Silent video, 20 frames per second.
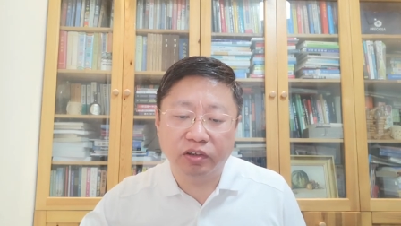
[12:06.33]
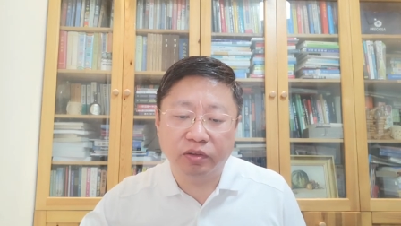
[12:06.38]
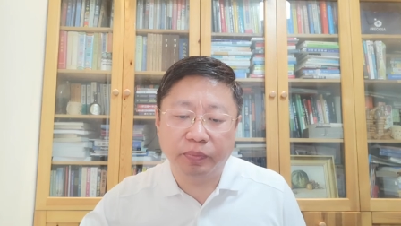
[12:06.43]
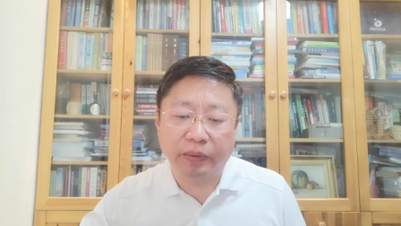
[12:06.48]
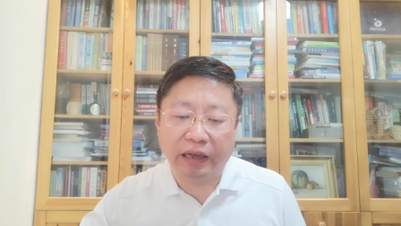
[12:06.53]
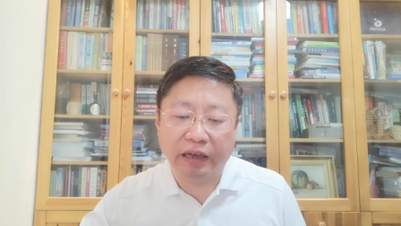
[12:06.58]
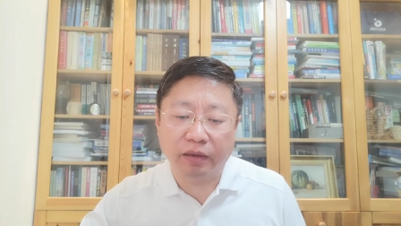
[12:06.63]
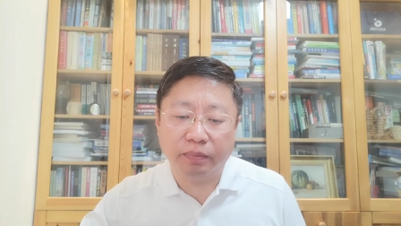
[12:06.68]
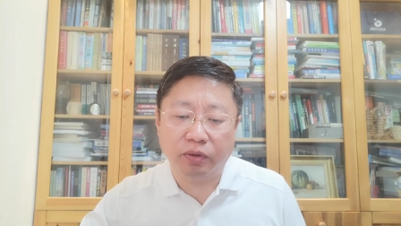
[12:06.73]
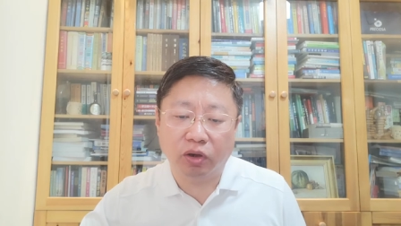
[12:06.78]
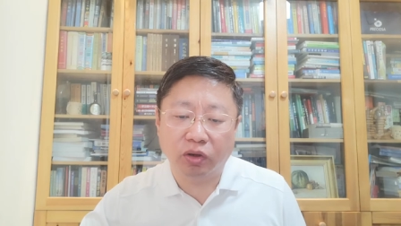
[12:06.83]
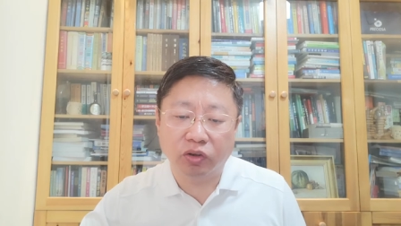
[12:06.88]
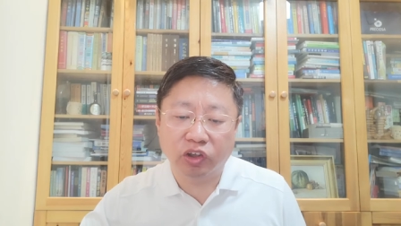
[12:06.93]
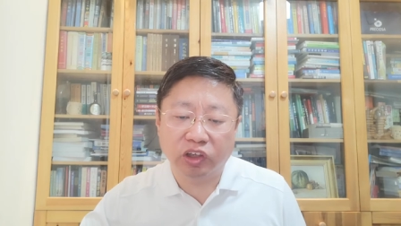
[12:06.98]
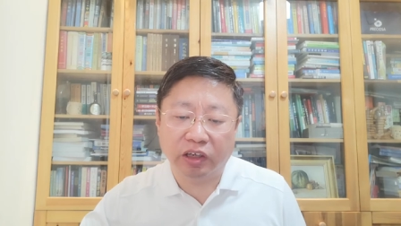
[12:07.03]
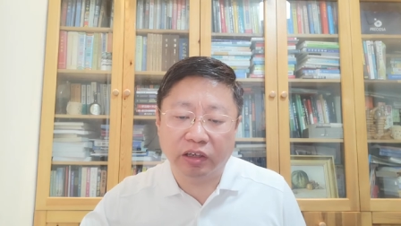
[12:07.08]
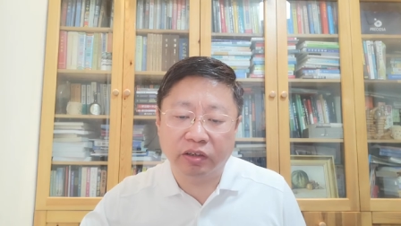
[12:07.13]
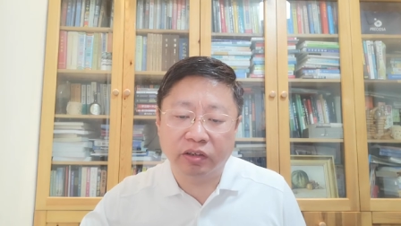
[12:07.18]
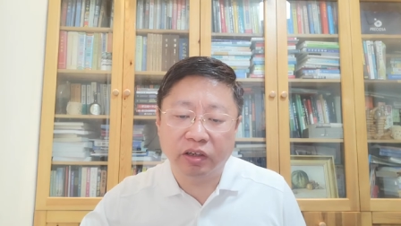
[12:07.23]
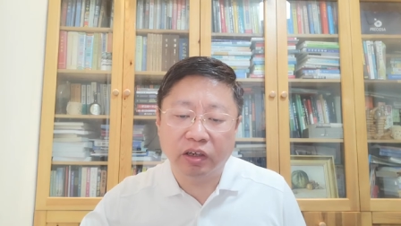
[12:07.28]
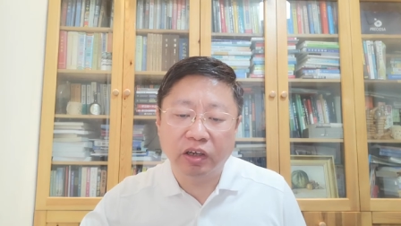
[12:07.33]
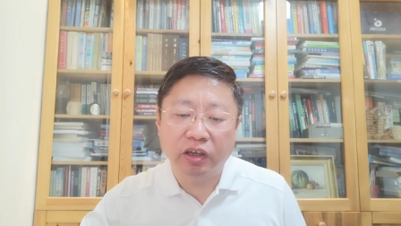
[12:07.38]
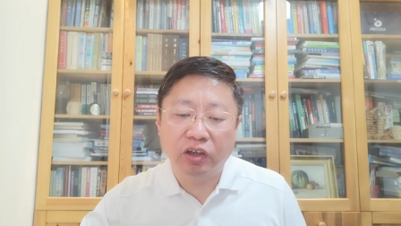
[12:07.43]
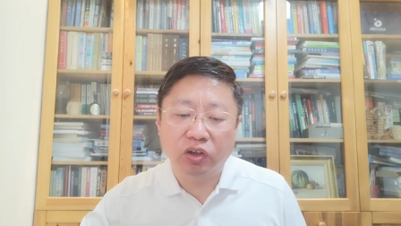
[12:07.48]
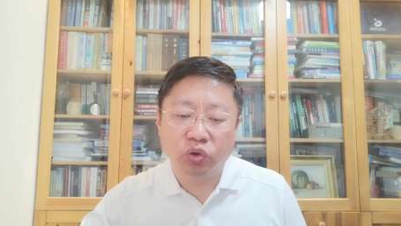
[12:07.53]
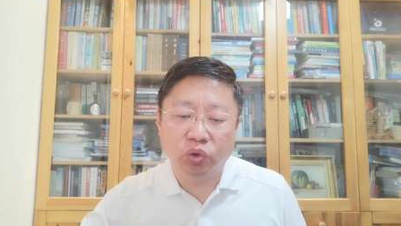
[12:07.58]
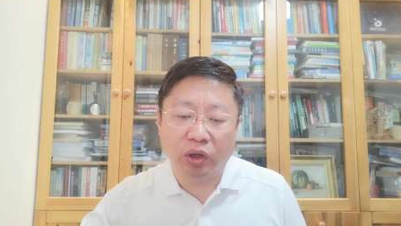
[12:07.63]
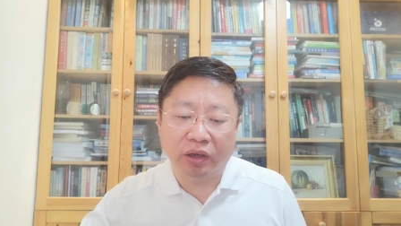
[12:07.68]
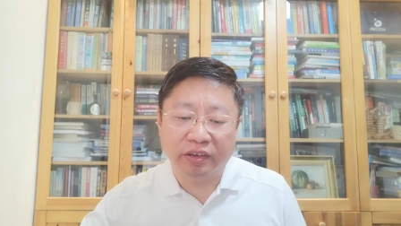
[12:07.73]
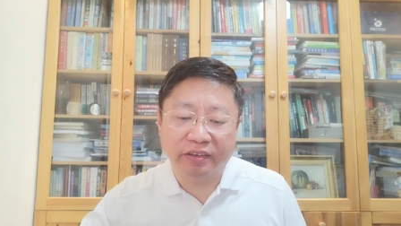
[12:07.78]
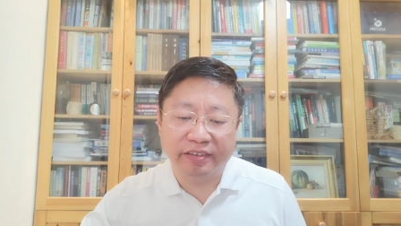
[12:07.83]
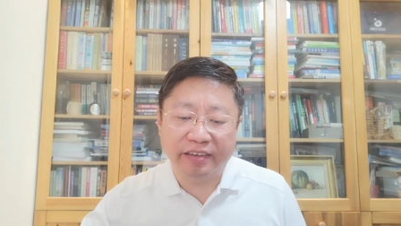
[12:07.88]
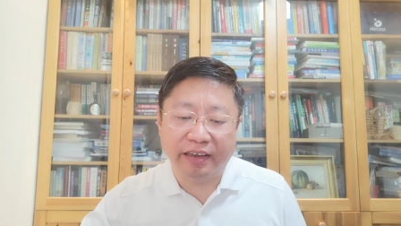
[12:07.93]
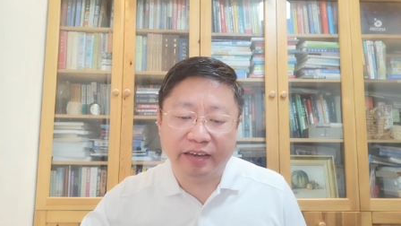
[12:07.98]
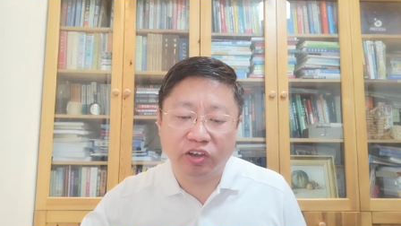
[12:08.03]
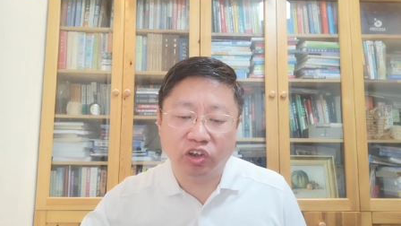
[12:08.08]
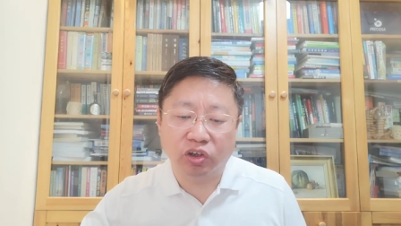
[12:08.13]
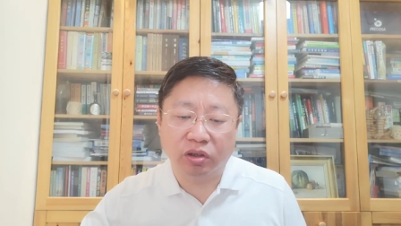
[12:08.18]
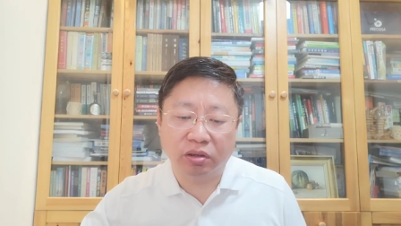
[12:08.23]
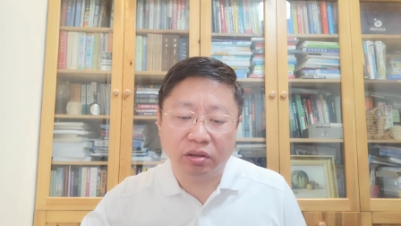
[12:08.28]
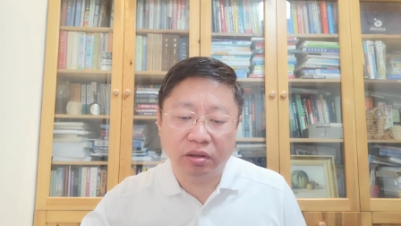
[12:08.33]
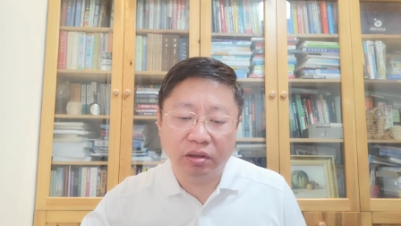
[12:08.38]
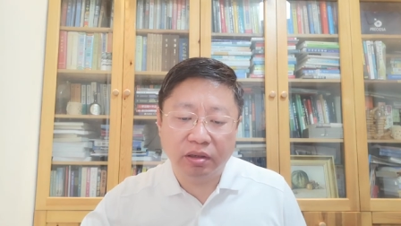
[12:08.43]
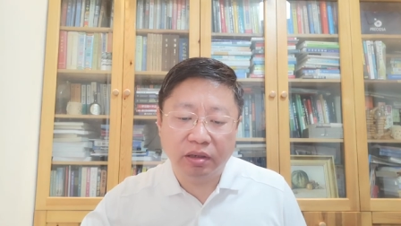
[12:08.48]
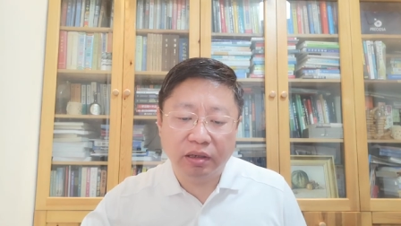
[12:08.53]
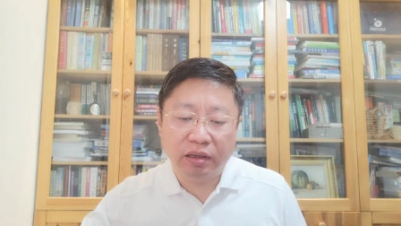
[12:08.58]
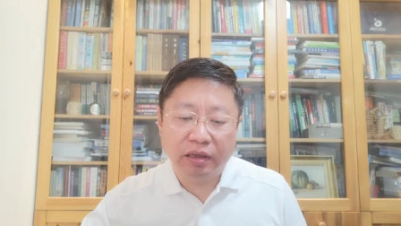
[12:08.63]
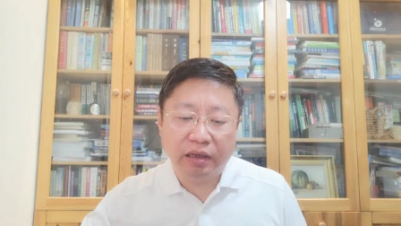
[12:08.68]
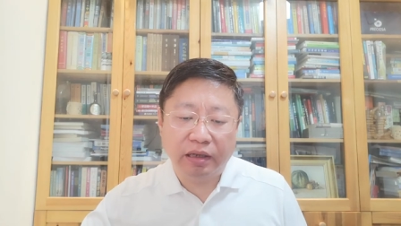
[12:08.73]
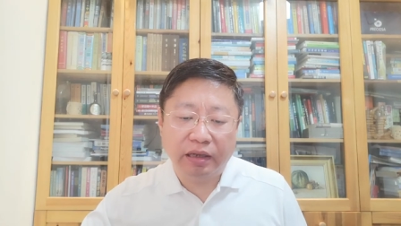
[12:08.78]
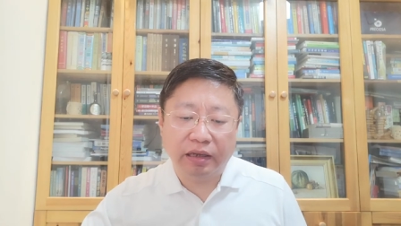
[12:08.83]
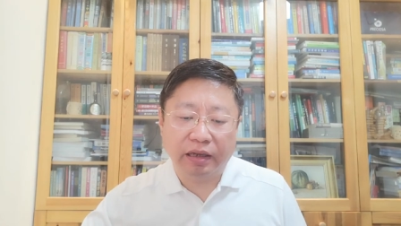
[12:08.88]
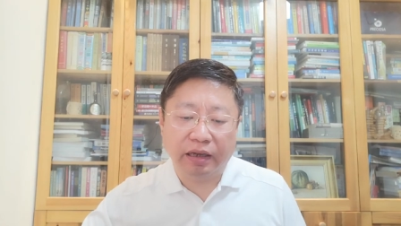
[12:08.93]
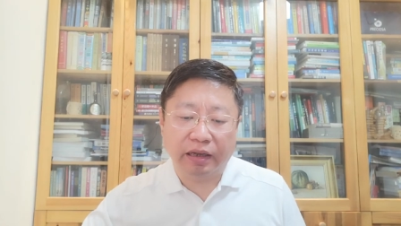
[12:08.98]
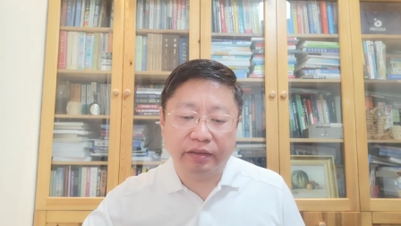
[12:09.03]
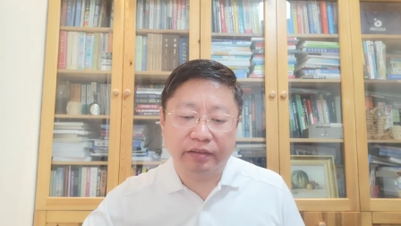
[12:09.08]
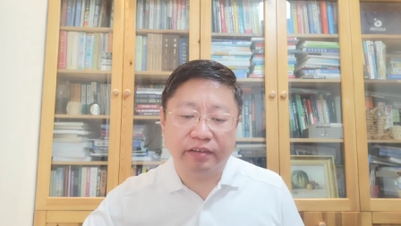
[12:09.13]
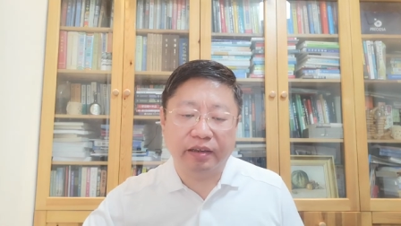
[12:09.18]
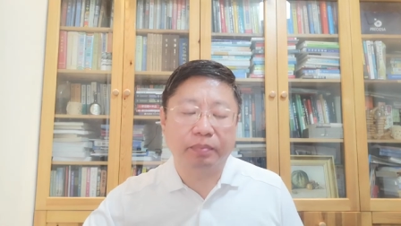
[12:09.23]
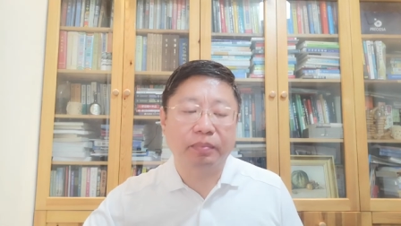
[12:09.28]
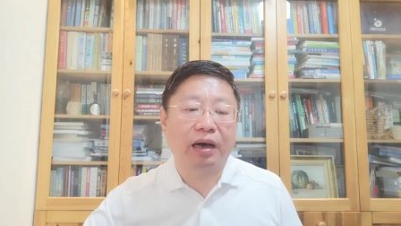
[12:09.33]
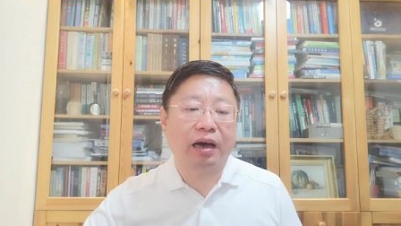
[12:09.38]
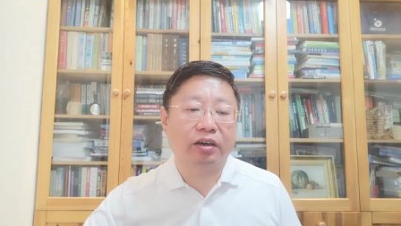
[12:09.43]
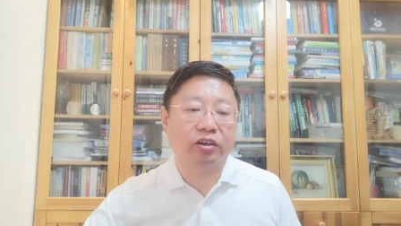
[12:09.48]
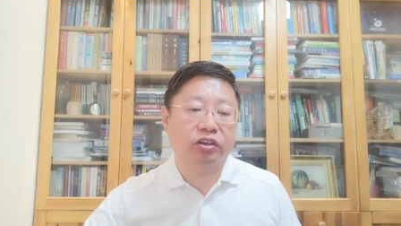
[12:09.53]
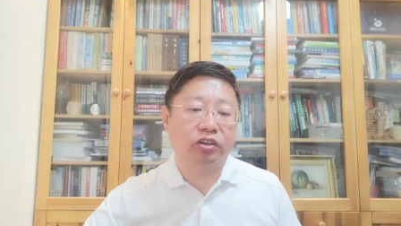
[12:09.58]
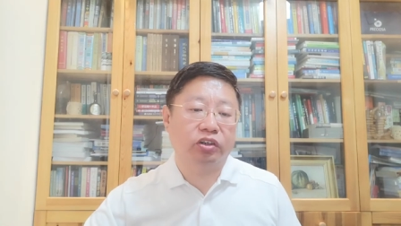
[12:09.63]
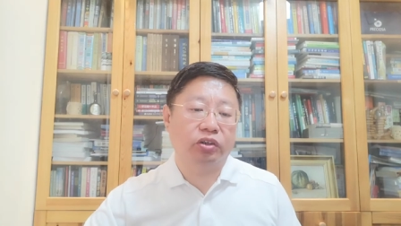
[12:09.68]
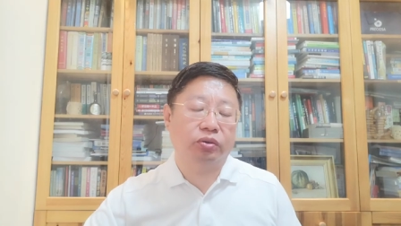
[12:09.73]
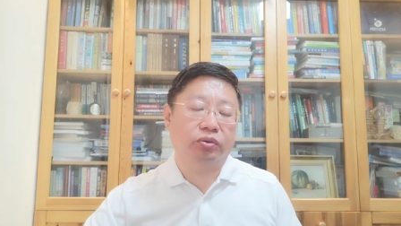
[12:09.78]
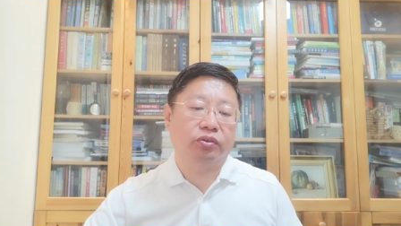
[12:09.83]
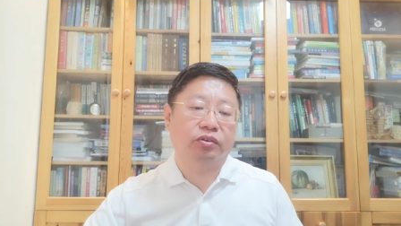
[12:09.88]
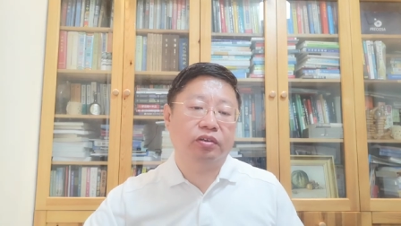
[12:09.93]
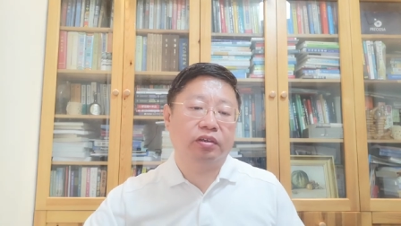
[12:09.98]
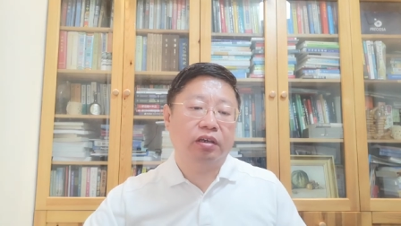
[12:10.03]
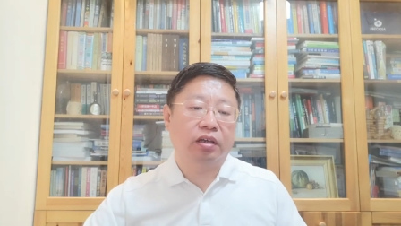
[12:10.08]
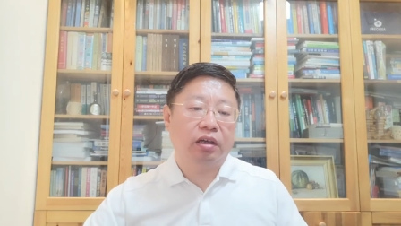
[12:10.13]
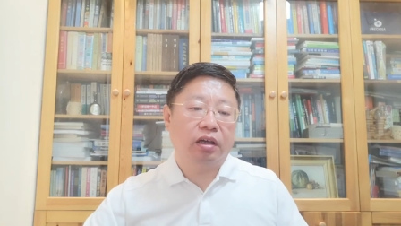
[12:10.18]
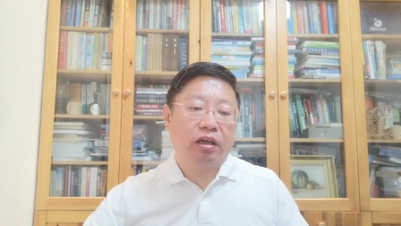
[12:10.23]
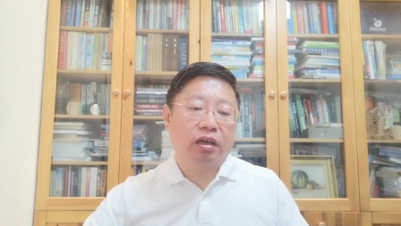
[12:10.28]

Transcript: bank blockchain transaction, and some other news.